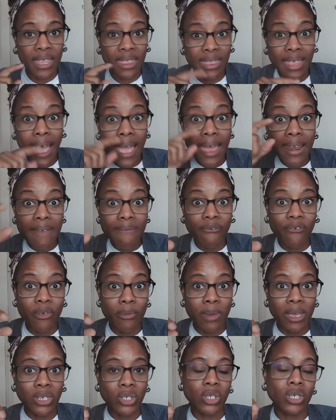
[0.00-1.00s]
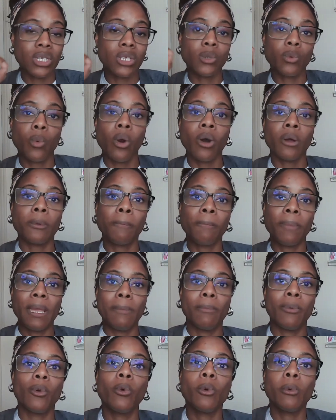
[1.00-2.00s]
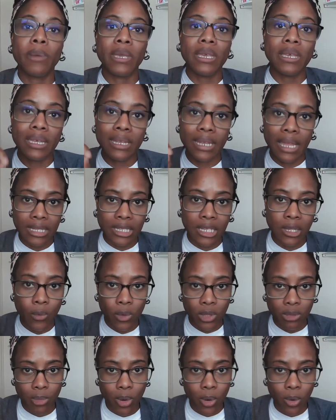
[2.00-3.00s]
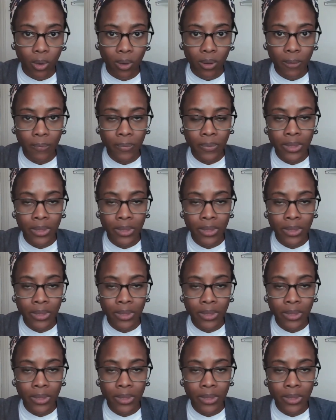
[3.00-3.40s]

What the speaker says: and that information is what people will be connecting with more.